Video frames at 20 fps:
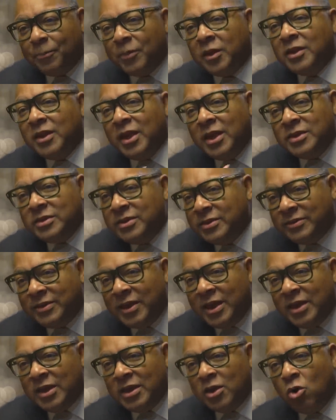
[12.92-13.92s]
in any
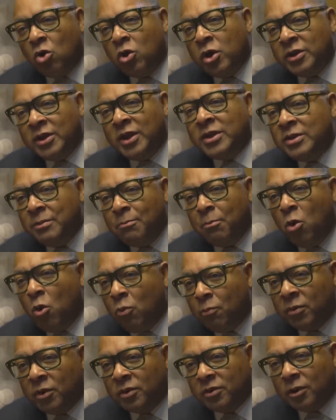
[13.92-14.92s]
day or in any
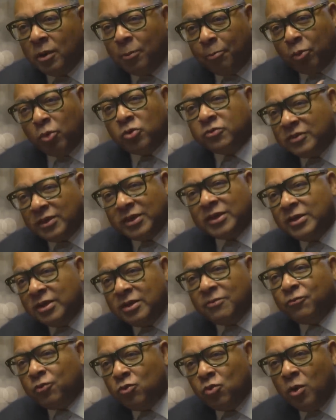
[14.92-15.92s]
moment a person can
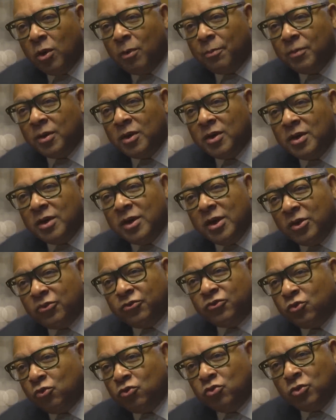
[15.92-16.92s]
lift you up and
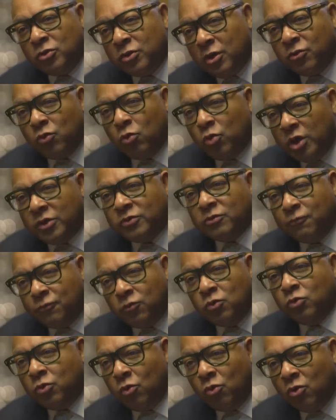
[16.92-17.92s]
show you another way to
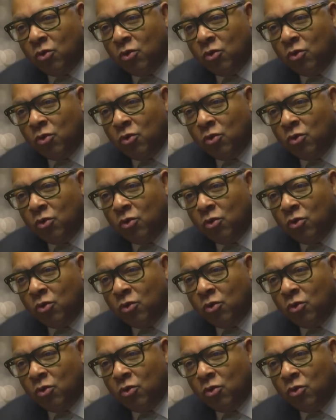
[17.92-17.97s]
view the